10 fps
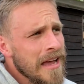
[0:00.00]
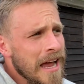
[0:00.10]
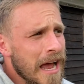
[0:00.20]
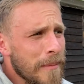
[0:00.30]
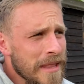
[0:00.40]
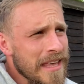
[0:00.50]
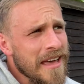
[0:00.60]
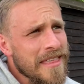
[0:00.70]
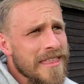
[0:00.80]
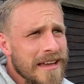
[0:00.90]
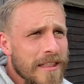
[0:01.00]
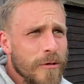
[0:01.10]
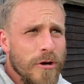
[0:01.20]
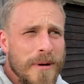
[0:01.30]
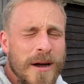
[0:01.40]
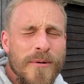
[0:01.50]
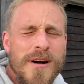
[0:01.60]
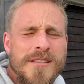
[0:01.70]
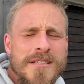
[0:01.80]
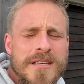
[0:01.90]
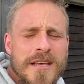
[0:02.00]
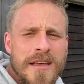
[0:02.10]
And the other thing I thought about was